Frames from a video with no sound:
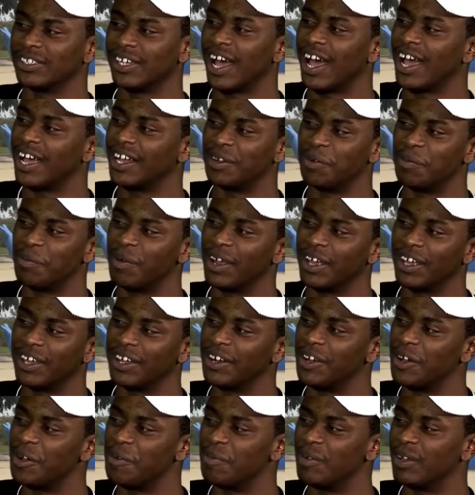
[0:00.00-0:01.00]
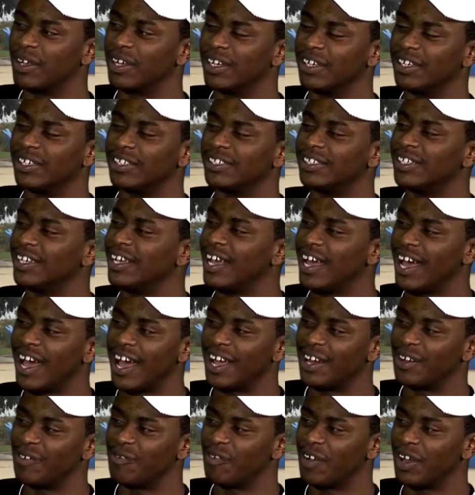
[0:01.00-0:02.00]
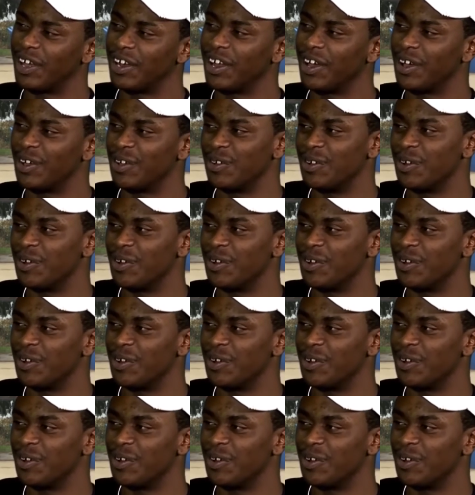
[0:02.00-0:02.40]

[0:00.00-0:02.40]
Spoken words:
I had to bring it up because I had to find out,